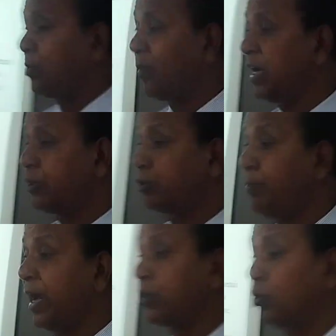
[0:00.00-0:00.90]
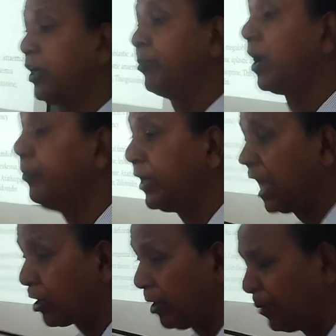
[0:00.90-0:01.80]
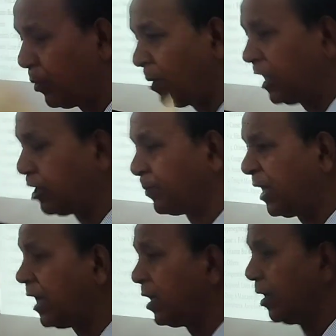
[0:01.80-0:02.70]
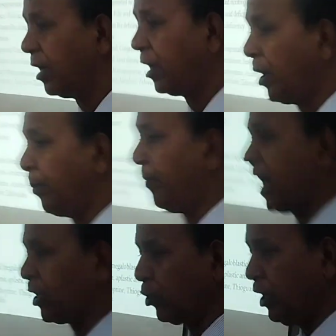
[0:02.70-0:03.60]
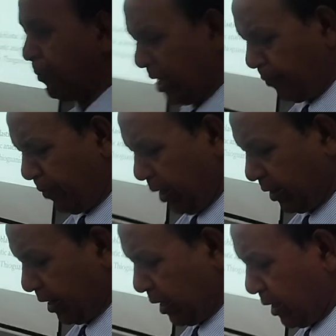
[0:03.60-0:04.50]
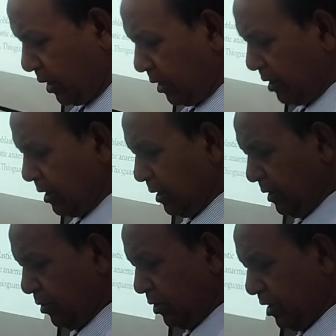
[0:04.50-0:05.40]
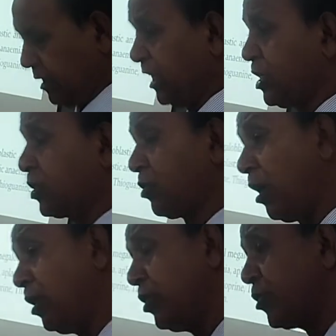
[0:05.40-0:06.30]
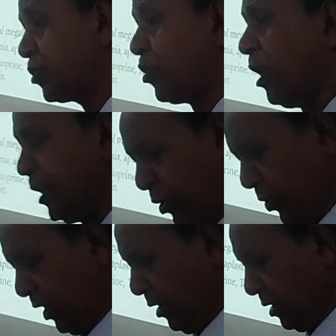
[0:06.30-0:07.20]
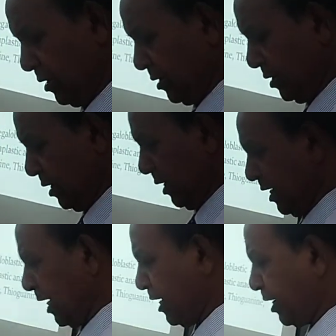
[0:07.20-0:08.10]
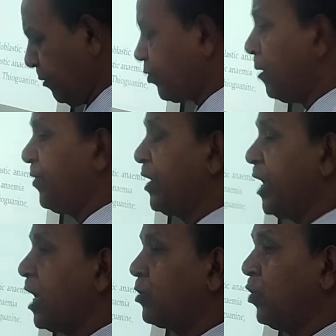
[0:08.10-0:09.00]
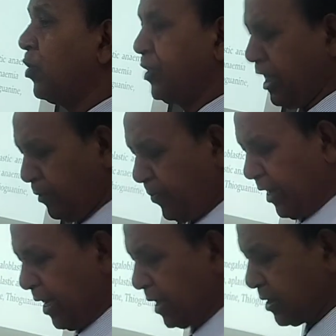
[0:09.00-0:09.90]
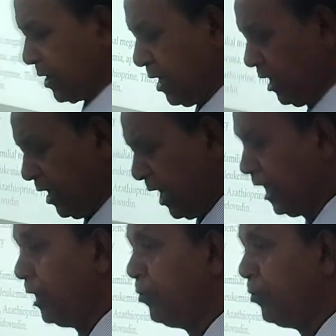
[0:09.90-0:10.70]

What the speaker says: abnormality of microenvironment. Abnormality of the microenvironment. This is called soil theory resulting from drug, toxin and virus and